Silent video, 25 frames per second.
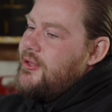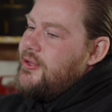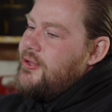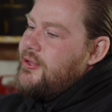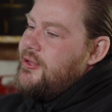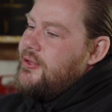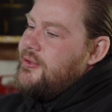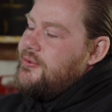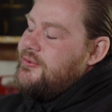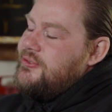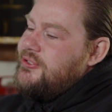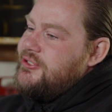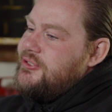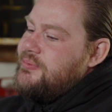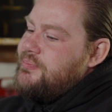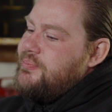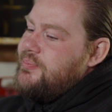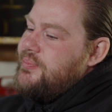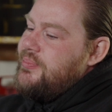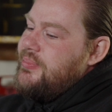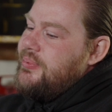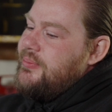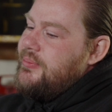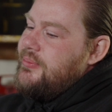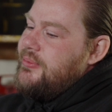it was
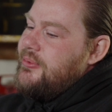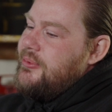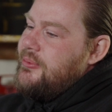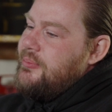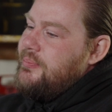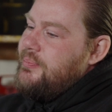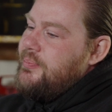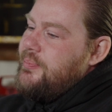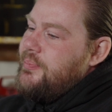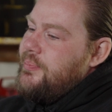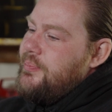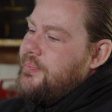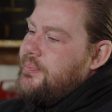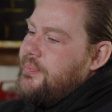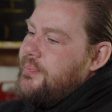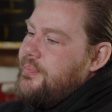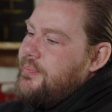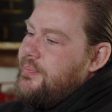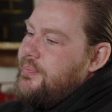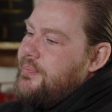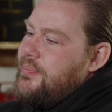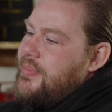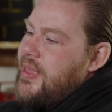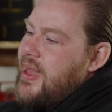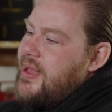
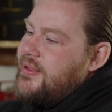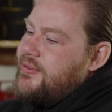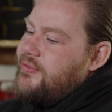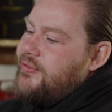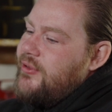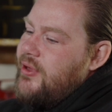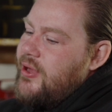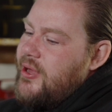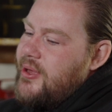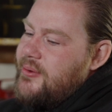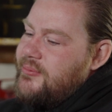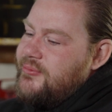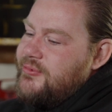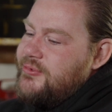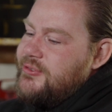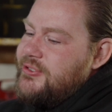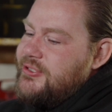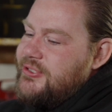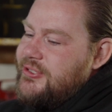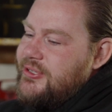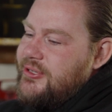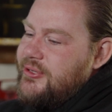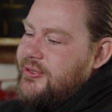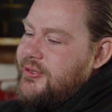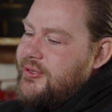that time
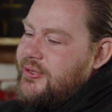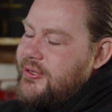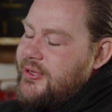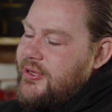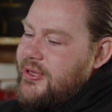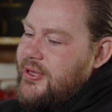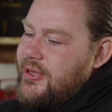was the